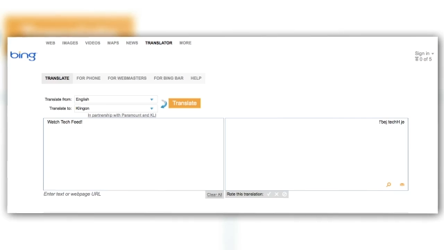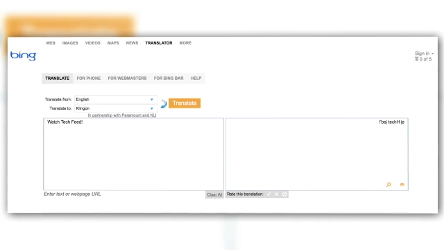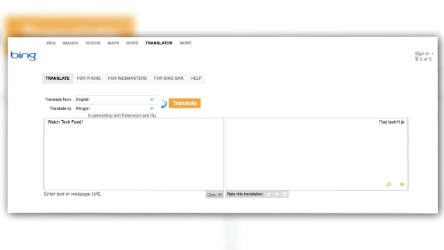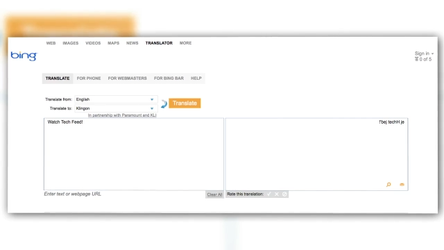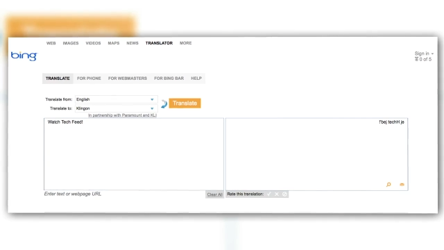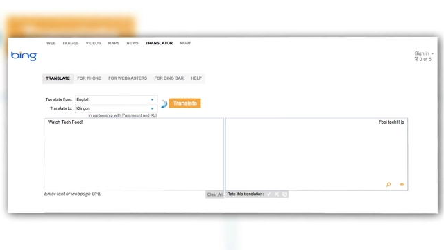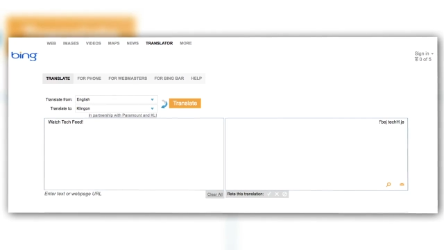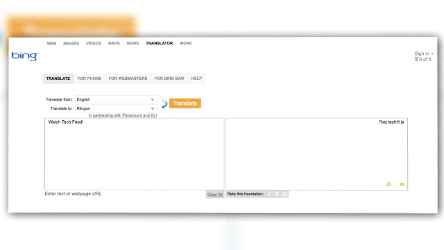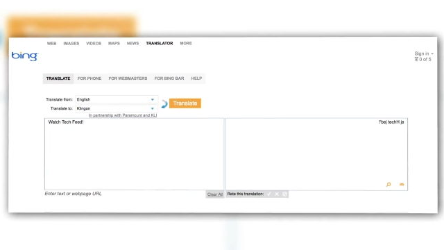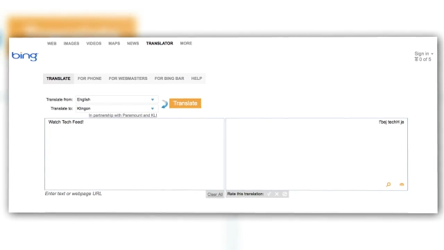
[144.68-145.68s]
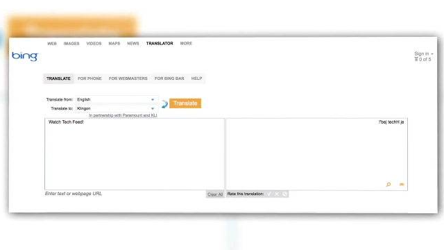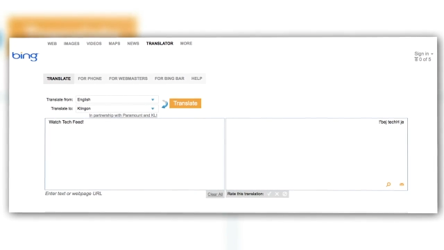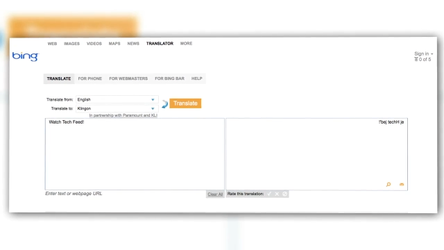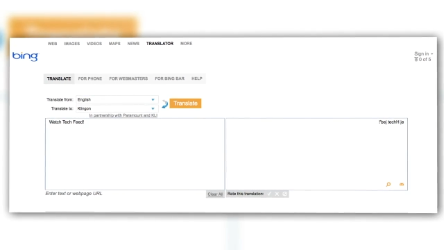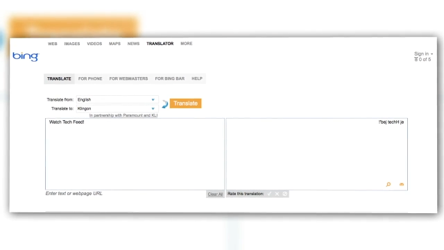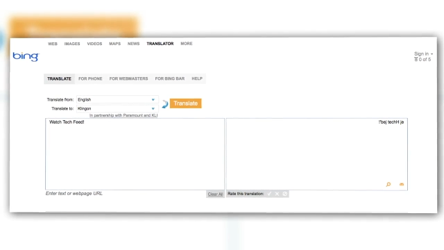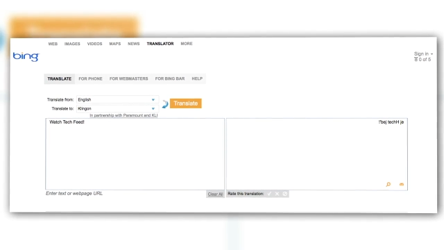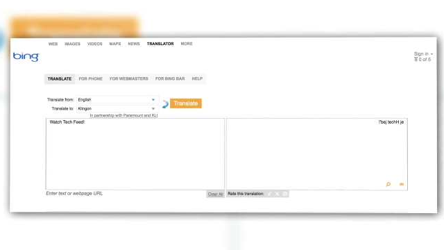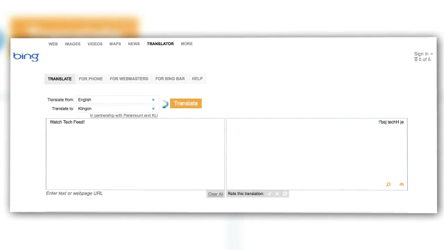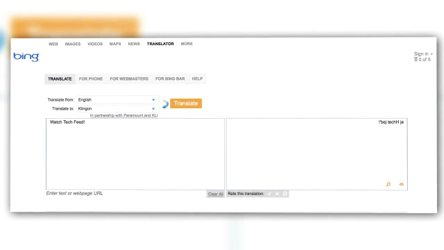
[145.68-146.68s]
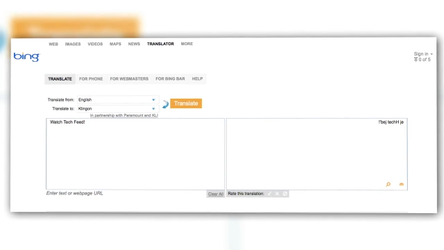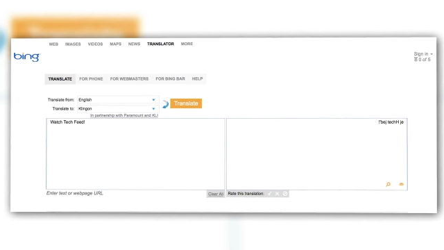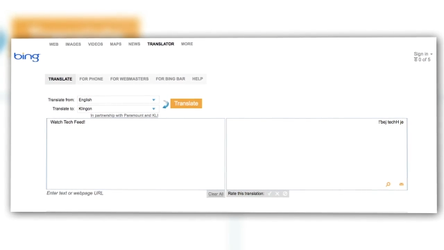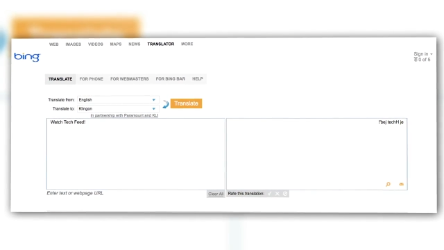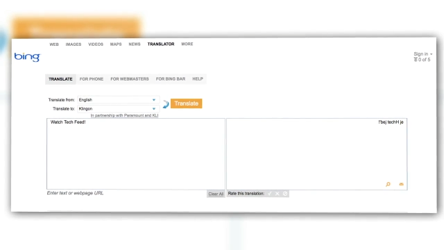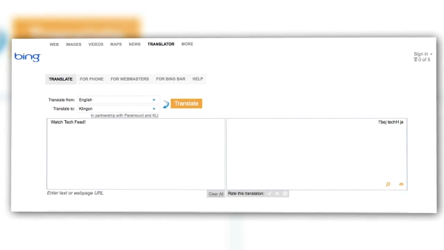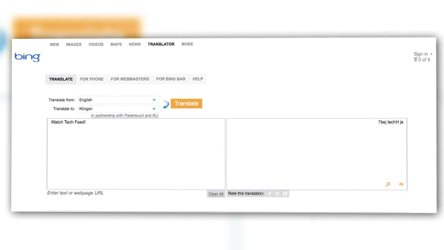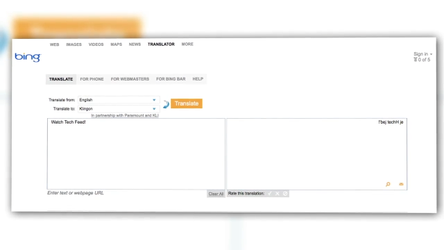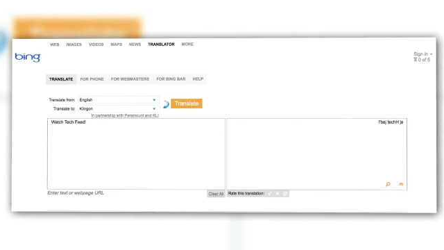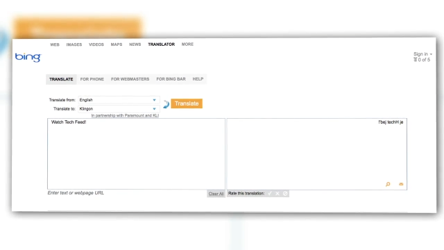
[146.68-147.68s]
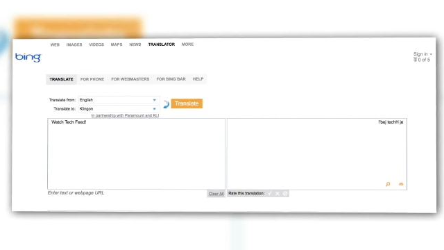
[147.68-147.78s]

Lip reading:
[unreadable: no face in view]